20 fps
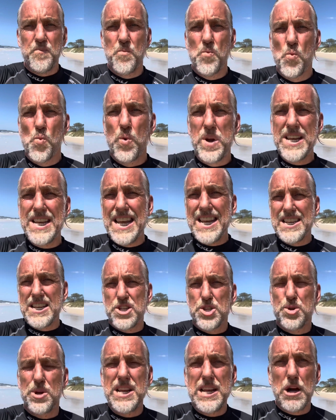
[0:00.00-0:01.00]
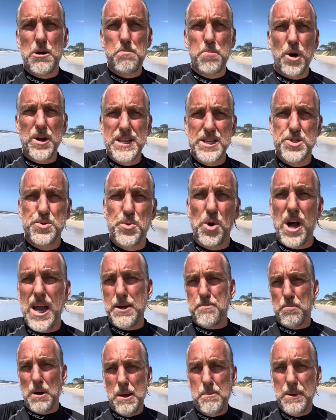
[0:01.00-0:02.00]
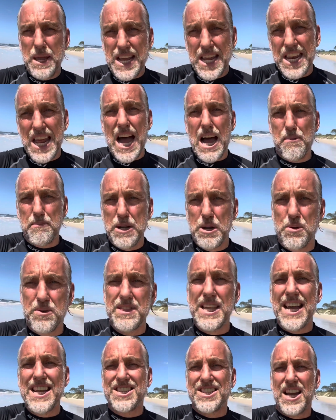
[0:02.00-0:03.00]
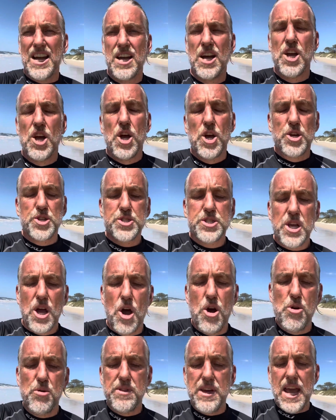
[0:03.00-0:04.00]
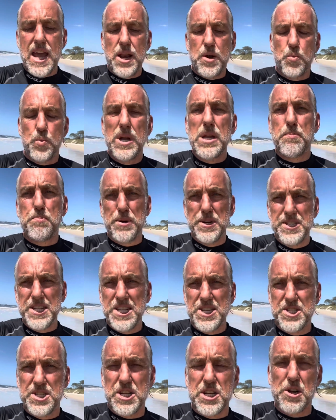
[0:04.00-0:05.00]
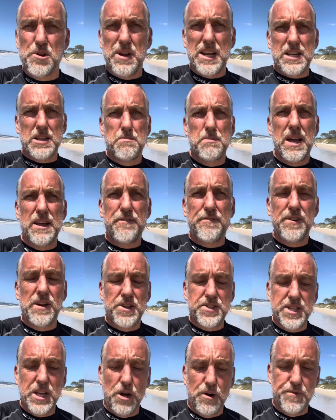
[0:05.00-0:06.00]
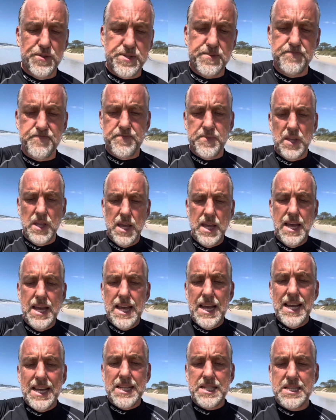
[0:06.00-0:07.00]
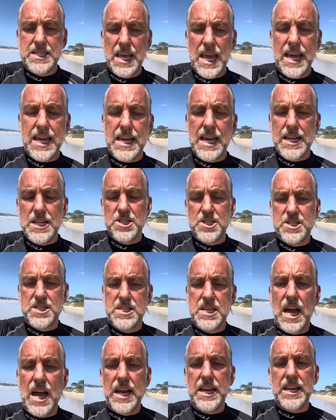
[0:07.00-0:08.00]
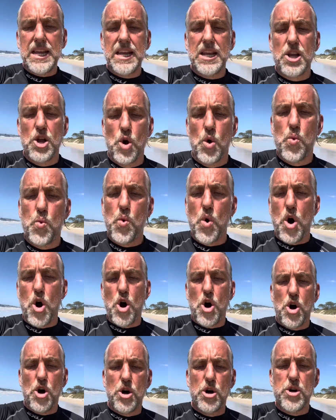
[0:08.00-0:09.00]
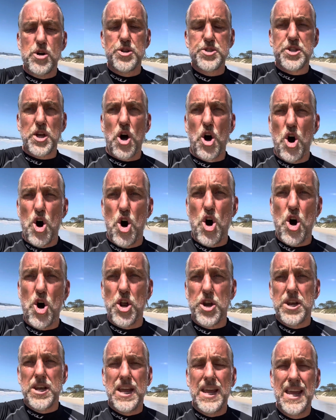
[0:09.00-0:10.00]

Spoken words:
We need to treat our bodies right by being in harmony with nature so that we produce the correct amount for ourselves. Second study was on